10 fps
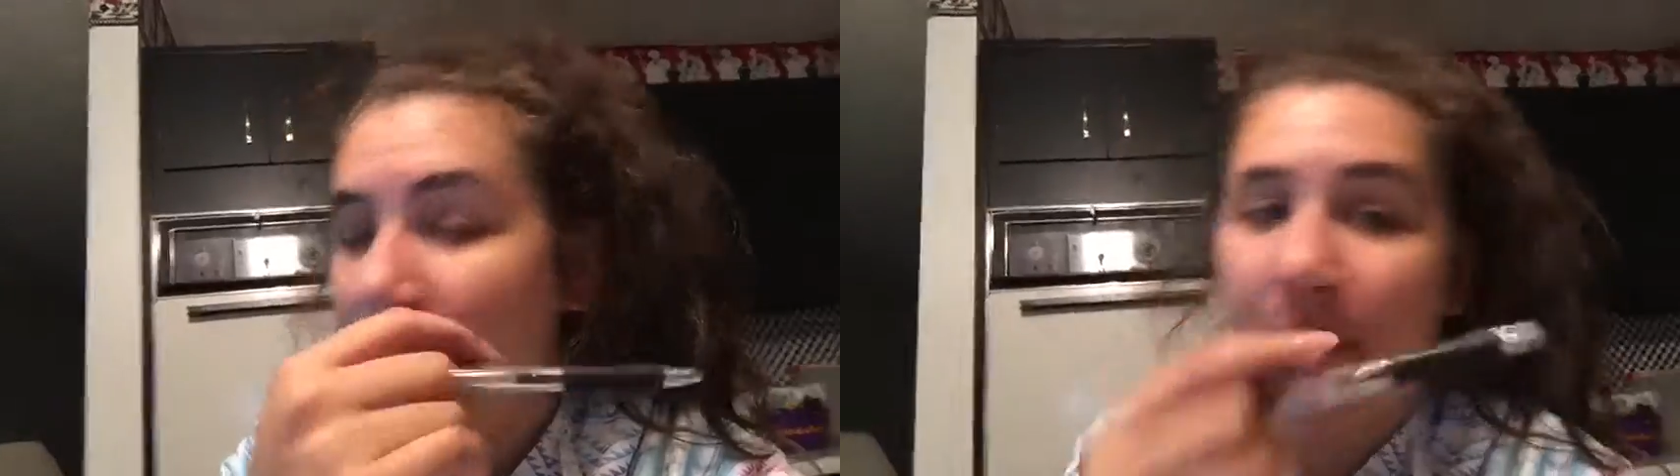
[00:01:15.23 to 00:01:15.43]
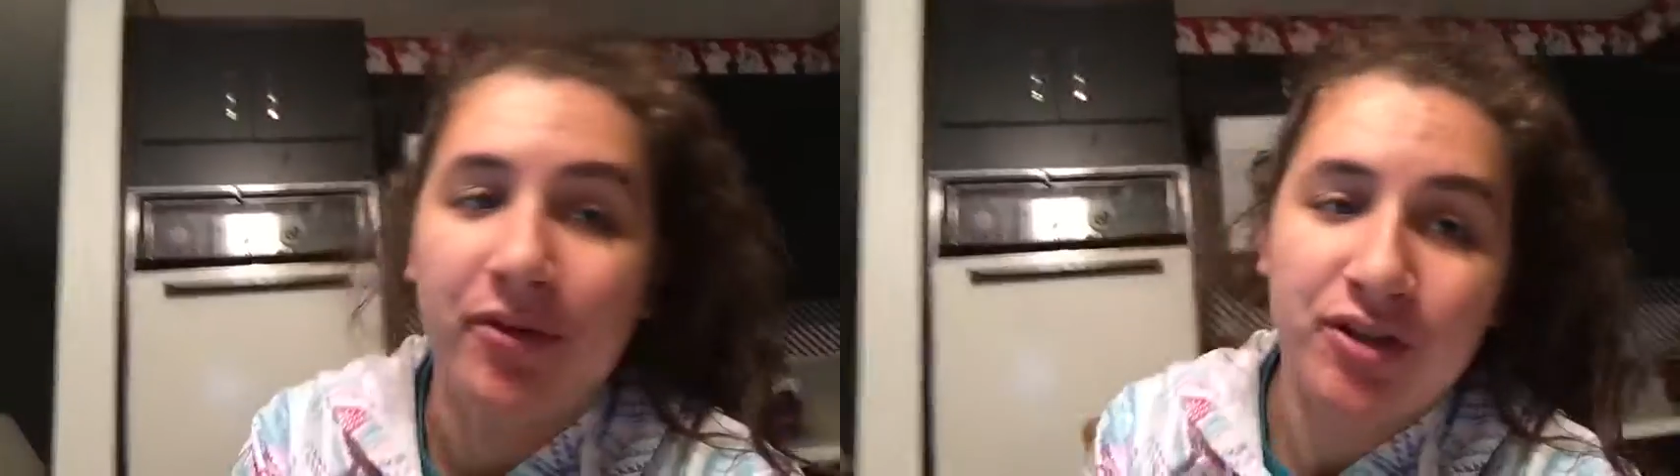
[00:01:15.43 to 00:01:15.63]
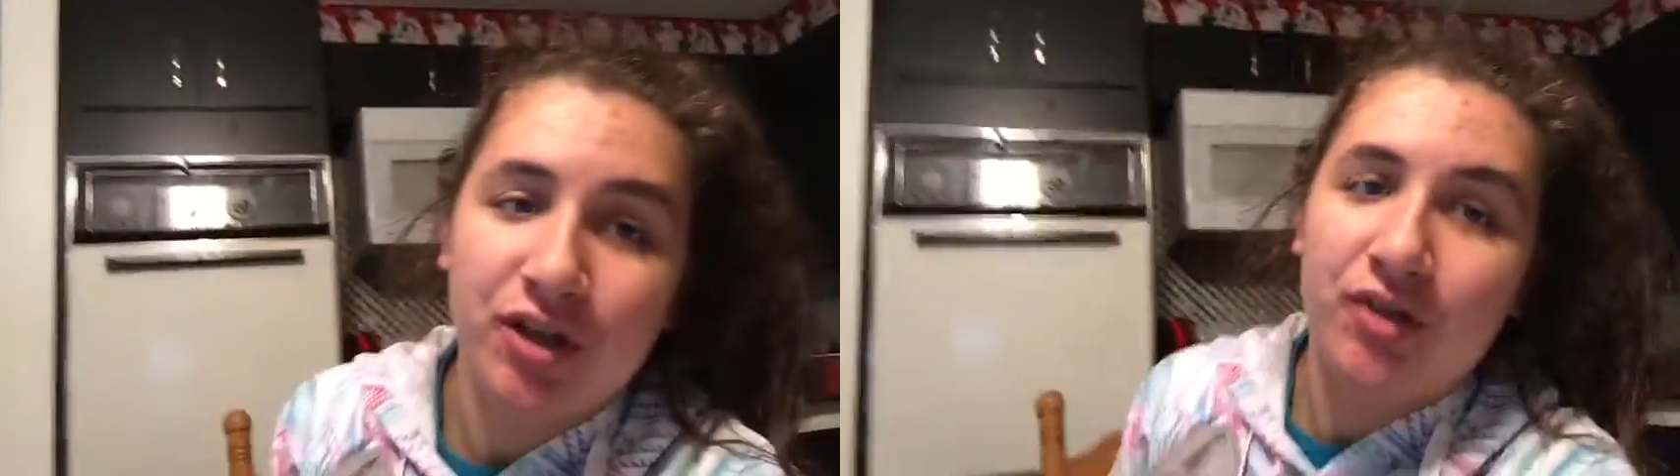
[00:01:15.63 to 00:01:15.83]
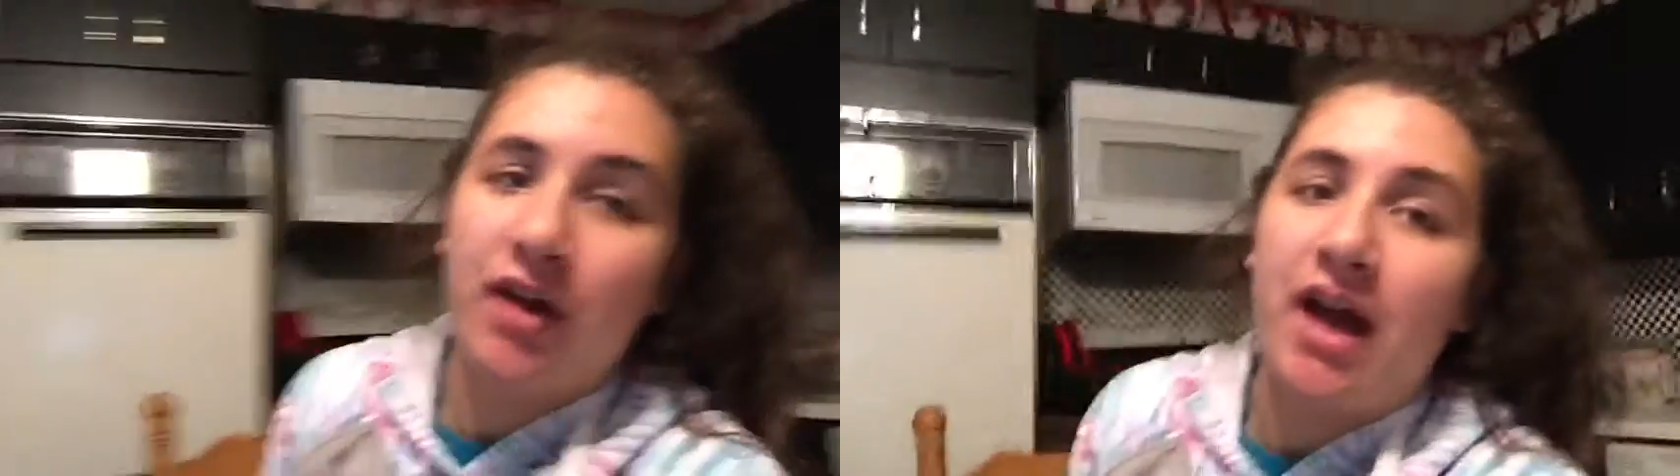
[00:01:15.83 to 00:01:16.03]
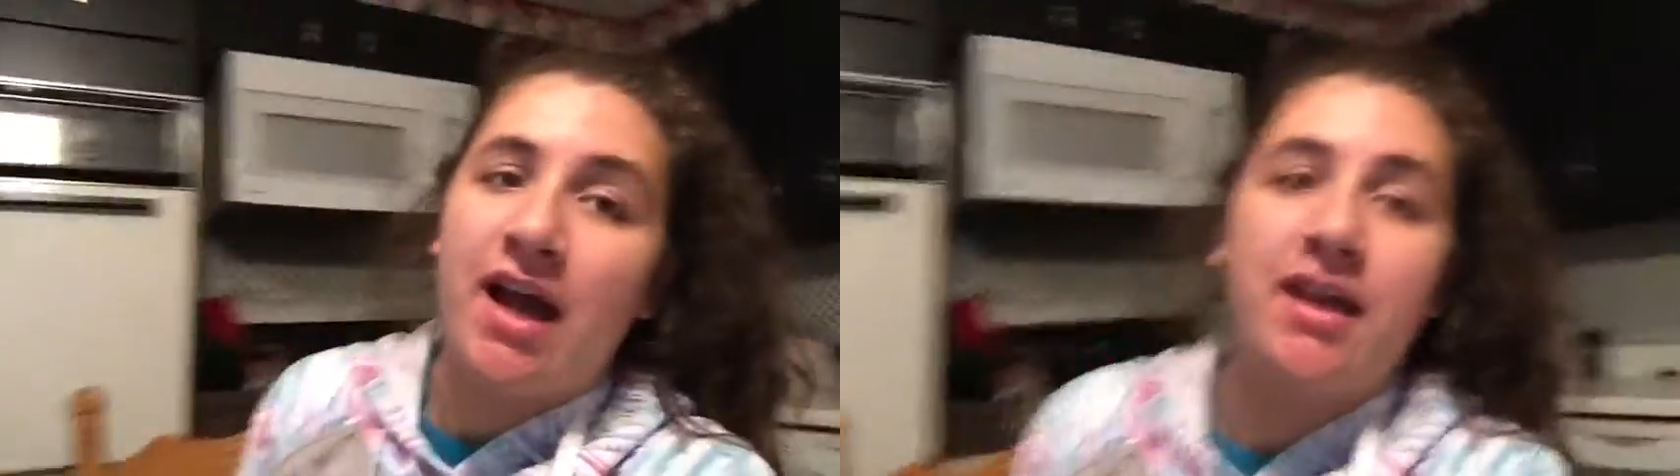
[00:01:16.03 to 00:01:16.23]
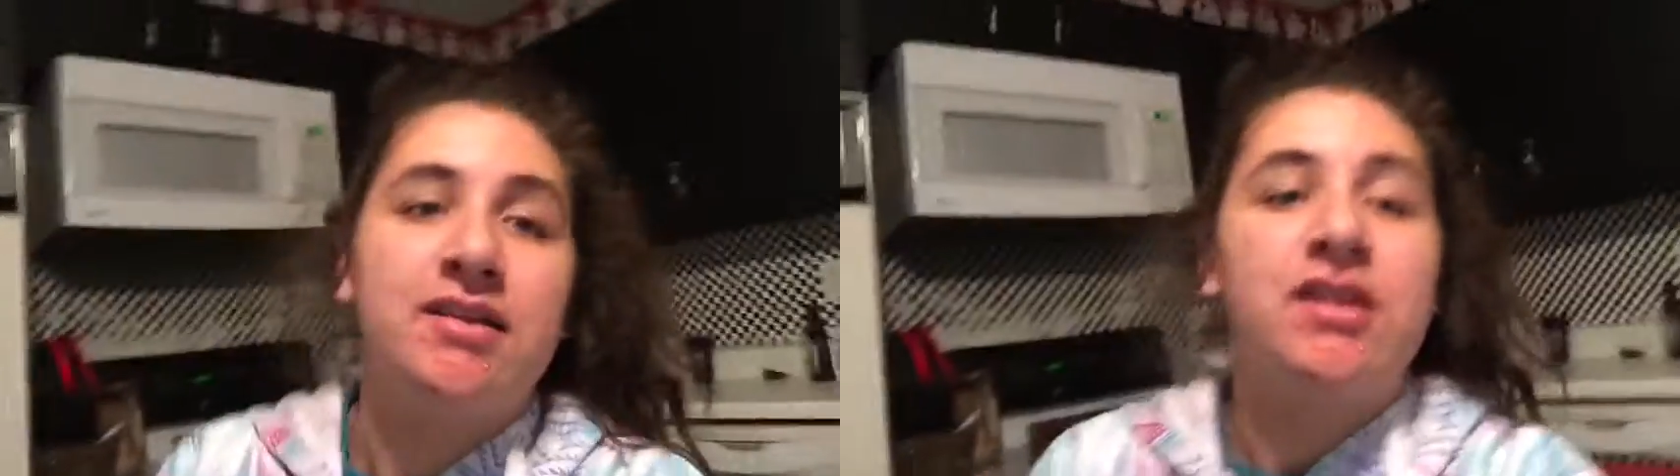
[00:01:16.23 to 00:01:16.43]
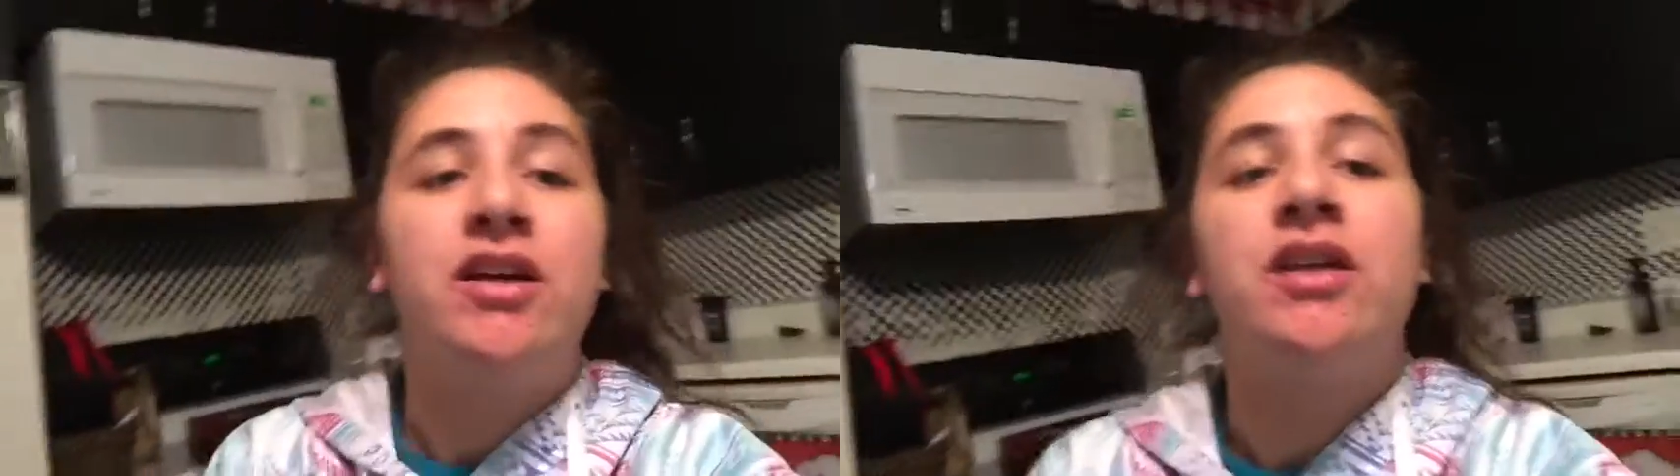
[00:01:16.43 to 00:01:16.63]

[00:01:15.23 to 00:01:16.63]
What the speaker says: I would show you guys